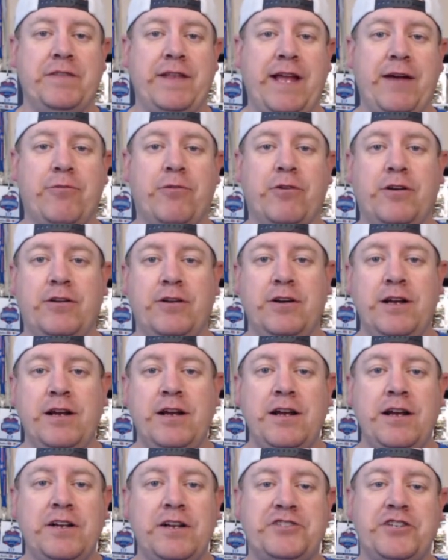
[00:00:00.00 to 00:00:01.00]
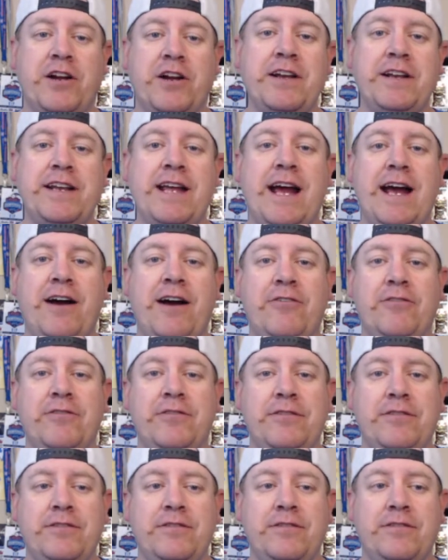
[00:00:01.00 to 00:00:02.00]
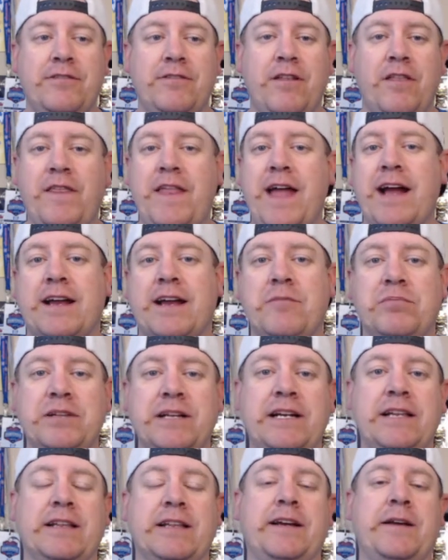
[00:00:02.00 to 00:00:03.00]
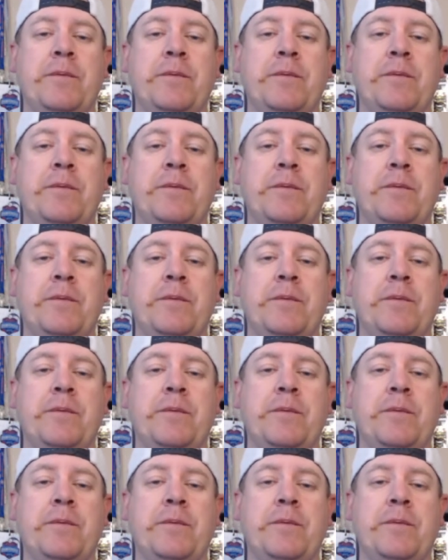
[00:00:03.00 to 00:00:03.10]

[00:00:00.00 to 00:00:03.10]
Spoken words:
They were shutting down that completely.